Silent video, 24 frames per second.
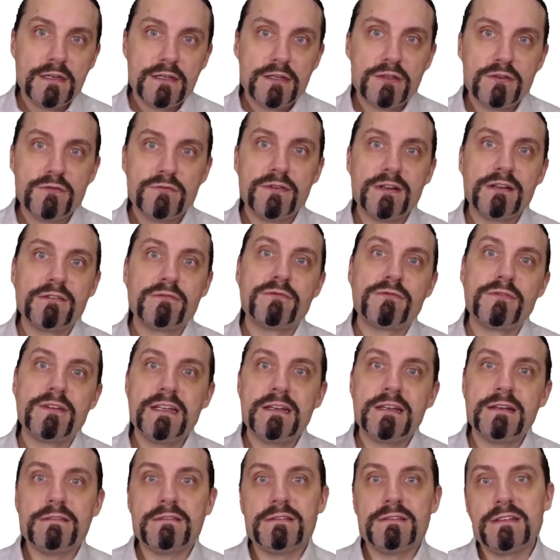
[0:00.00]
you will
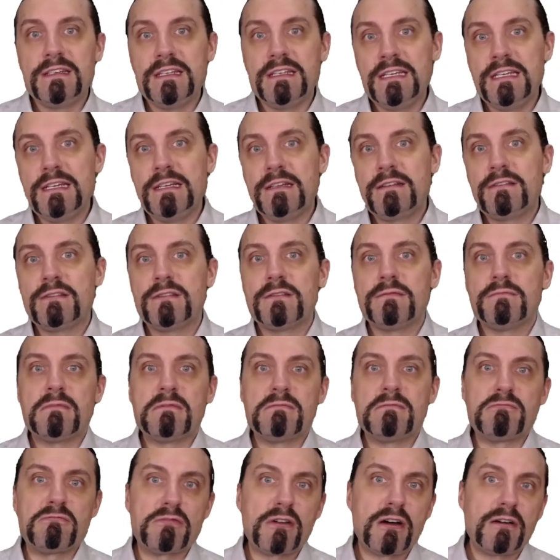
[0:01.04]
need
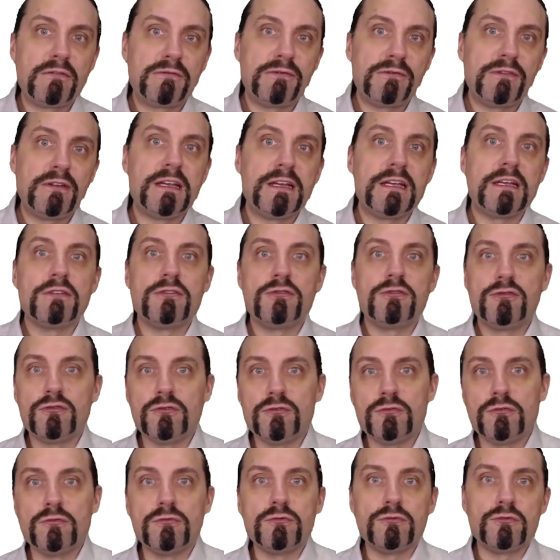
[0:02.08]
roughly
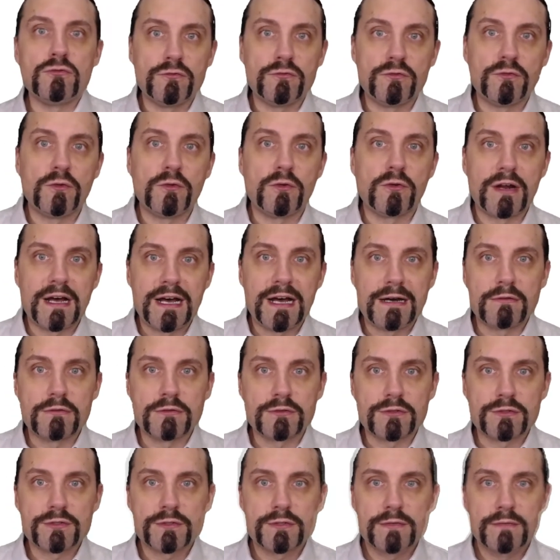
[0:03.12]
two to four
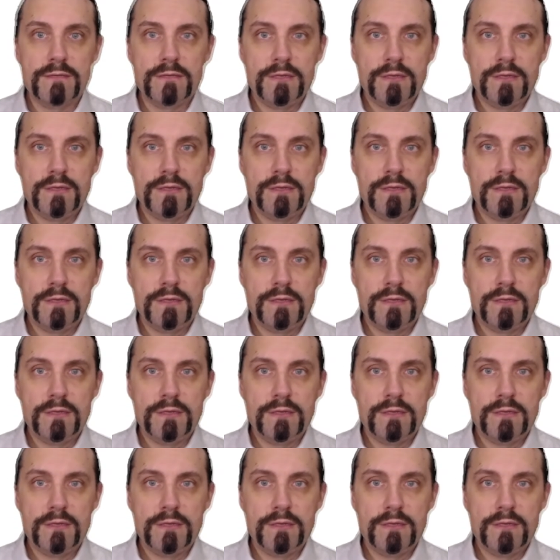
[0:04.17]
hours.